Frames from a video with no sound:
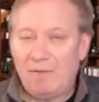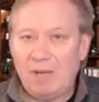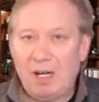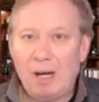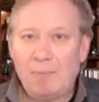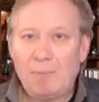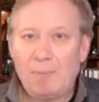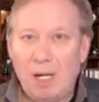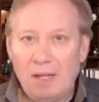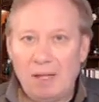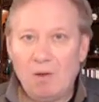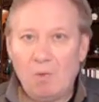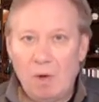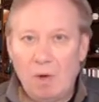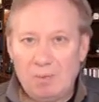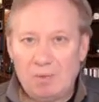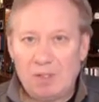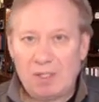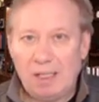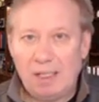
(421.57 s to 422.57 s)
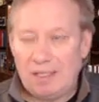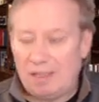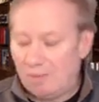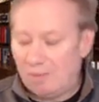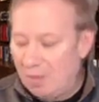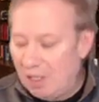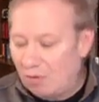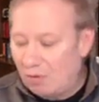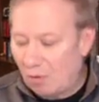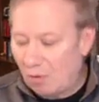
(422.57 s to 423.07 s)
it up on the website,
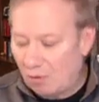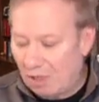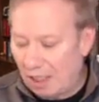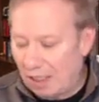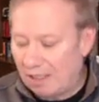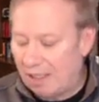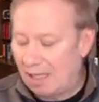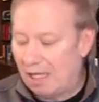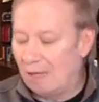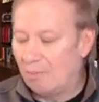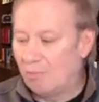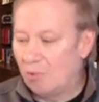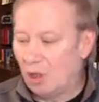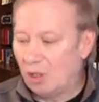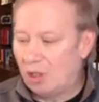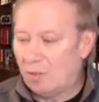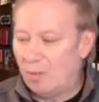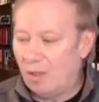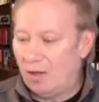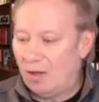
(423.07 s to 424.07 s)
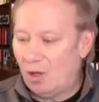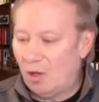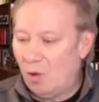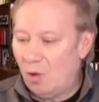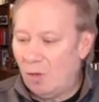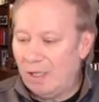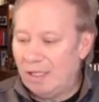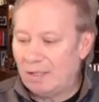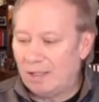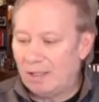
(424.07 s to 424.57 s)
DePietro.com, brought to you by the
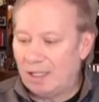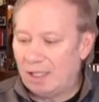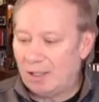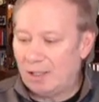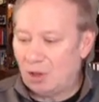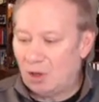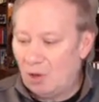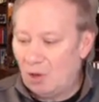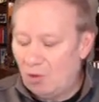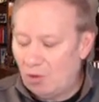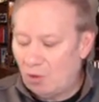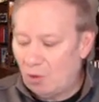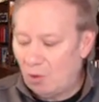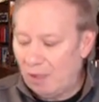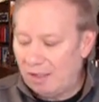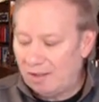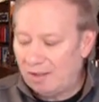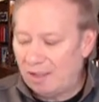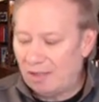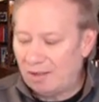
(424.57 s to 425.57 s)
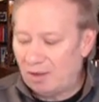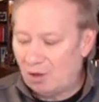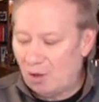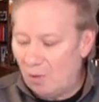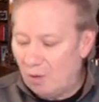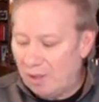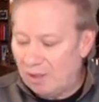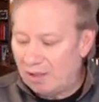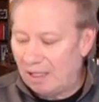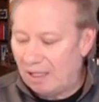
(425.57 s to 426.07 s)
Coesit Inn, 226
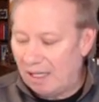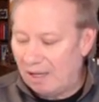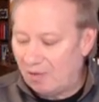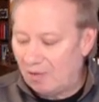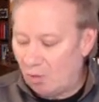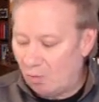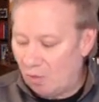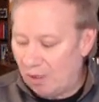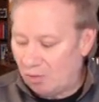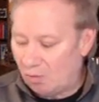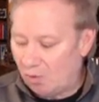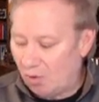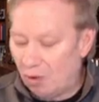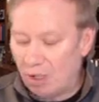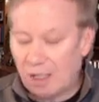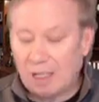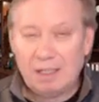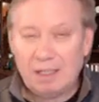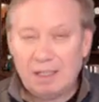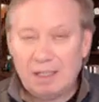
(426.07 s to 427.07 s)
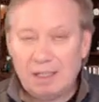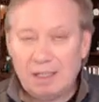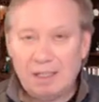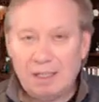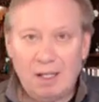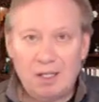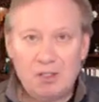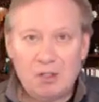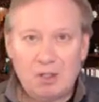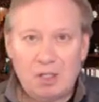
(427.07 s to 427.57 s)
Coesit Avenue, West Warwick.
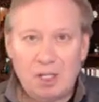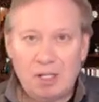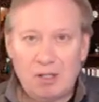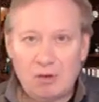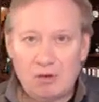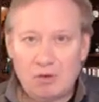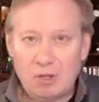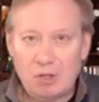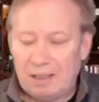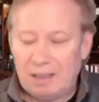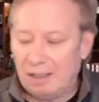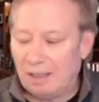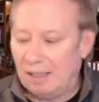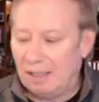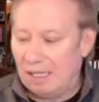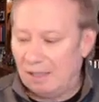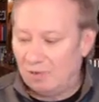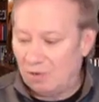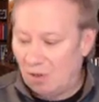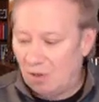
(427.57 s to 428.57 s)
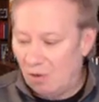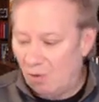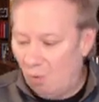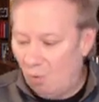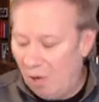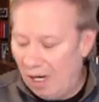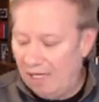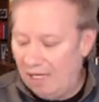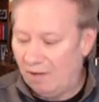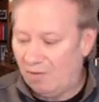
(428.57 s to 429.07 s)
Lunch, dinner, drinks, and a lounge. They're
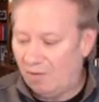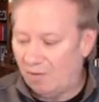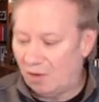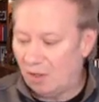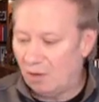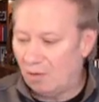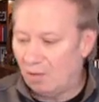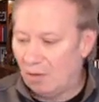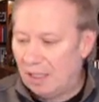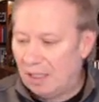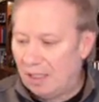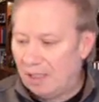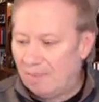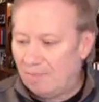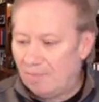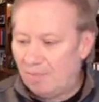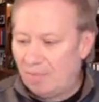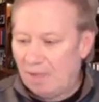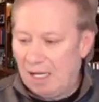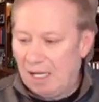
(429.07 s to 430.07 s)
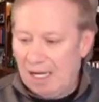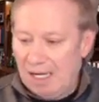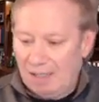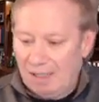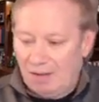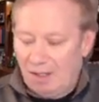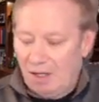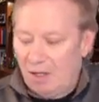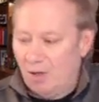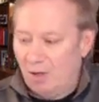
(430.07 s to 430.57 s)
waiting for you
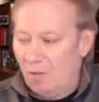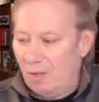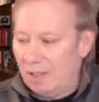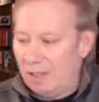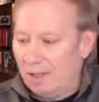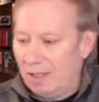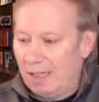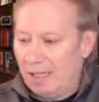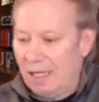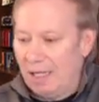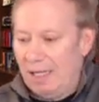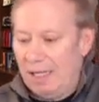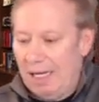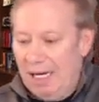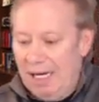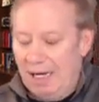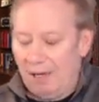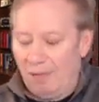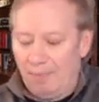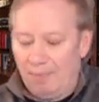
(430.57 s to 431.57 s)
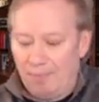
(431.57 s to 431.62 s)
at the Coesit Inn. Now,